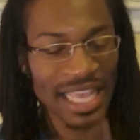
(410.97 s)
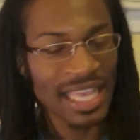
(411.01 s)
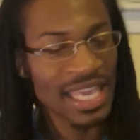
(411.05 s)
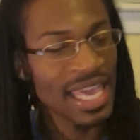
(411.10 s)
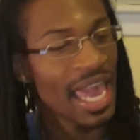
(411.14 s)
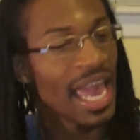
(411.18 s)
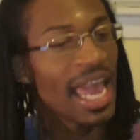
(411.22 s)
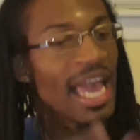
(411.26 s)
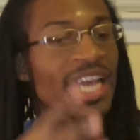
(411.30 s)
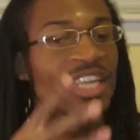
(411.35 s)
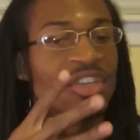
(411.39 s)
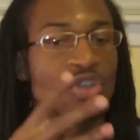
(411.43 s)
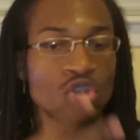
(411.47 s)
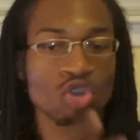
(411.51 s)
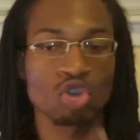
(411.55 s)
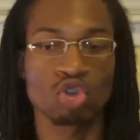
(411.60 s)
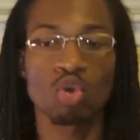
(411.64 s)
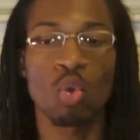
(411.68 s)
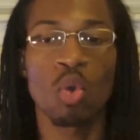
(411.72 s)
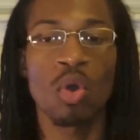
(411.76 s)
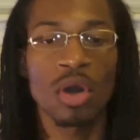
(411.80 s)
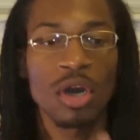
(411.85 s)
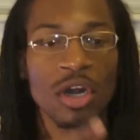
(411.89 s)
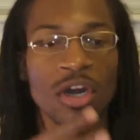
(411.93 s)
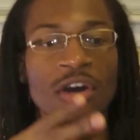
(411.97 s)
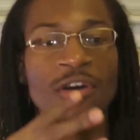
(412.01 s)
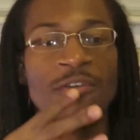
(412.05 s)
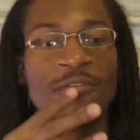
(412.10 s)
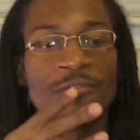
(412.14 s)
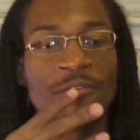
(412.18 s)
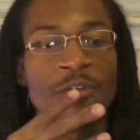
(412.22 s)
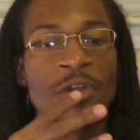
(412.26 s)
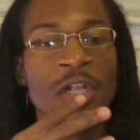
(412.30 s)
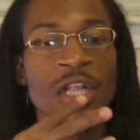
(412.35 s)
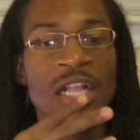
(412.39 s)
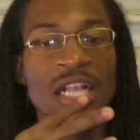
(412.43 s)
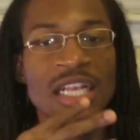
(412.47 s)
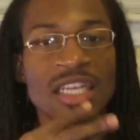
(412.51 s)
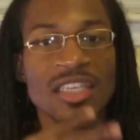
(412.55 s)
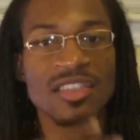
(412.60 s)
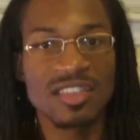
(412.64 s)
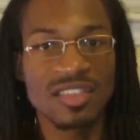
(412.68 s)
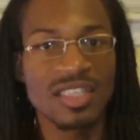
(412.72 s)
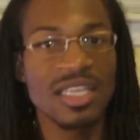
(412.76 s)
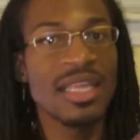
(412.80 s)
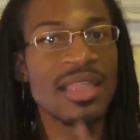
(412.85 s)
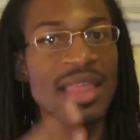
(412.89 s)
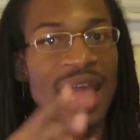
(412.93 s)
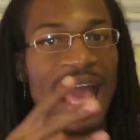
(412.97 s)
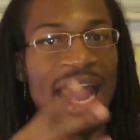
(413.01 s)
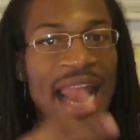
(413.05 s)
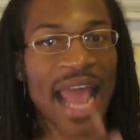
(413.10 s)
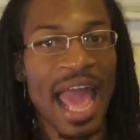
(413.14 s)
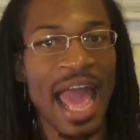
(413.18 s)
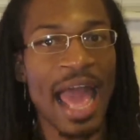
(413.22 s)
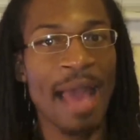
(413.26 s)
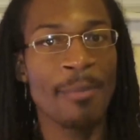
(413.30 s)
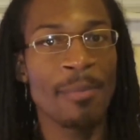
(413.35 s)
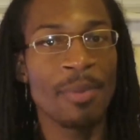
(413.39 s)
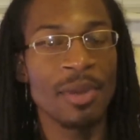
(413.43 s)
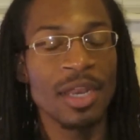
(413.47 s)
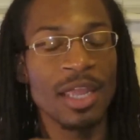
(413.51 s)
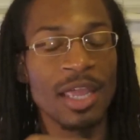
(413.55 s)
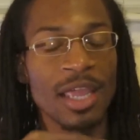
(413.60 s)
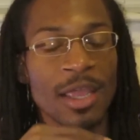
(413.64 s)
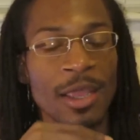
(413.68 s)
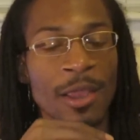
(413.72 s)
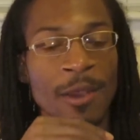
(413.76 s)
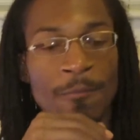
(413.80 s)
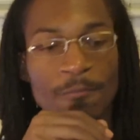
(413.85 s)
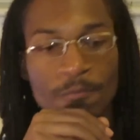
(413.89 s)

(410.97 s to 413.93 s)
can sort of see that happening.